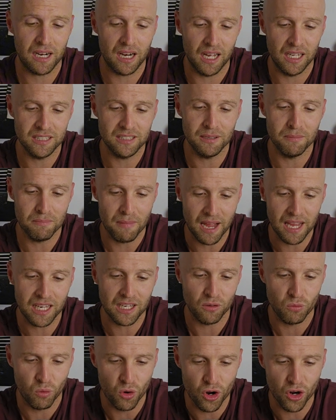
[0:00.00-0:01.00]
line to make
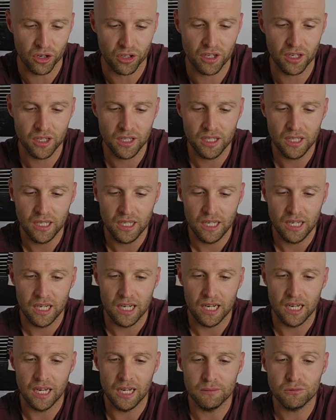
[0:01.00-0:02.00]
it work.
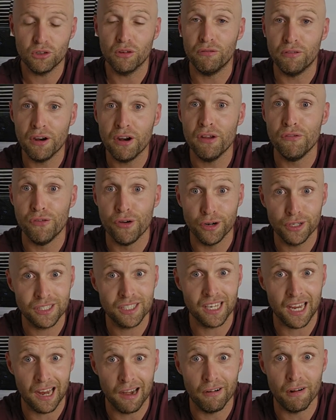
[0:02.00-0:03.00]
It's a very, very
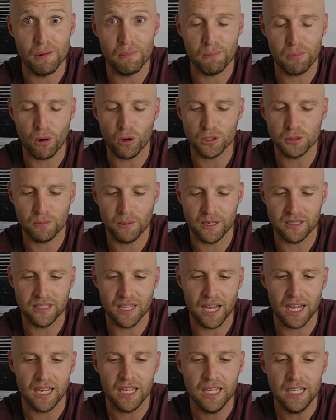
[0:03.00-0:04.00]
scary prospect
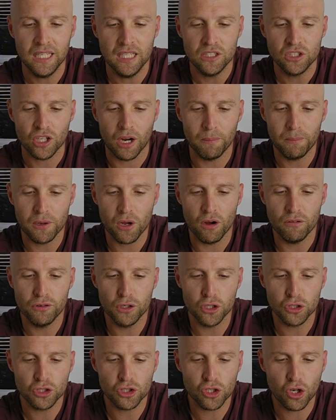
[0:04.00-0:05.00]
that. Jumping over
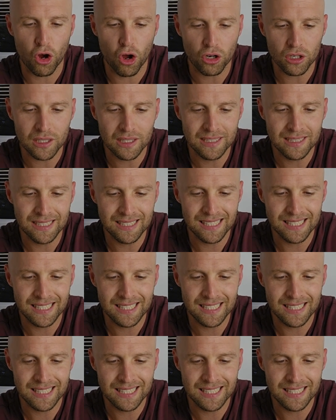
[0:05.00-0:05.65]
to Scotland's